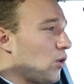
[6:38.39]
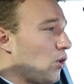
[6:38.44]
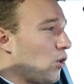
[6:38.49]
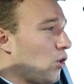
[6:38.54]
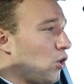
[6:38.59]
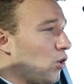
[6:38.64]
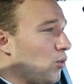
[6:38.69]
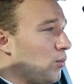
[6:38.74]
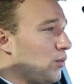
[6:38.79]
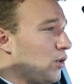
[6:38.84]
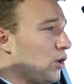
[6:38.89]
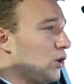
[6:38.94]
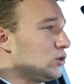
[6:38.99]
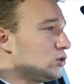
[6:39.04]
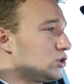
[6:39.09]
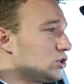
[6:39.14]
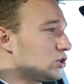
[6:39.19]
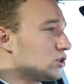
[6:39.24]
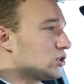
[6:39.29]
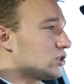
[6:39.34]

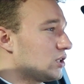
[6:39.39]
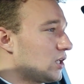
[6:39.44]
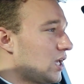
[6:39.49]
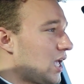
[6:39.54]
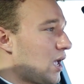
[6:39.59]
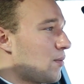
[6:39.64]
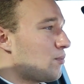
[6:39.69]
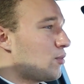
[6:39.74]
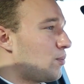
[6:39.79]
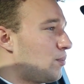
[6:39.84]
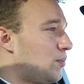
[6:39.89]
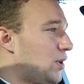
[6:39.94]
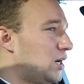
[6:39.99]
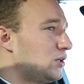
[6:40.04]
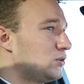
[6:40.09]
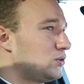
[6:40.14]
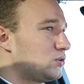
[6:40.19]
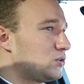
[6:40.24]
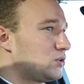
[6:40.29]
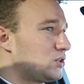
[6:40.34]
almost am
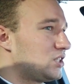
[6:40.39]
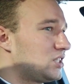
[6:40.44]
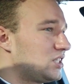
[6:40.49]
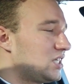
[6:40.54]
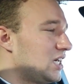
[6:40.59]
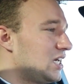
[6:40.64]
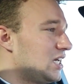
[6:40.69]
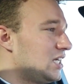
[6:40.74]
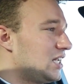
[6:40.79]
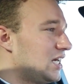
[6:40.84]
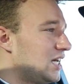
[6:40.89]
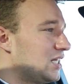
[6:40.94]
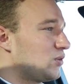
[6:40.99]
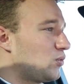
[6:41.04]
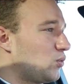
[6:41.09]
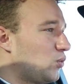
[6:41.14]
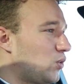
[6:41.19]
about to say that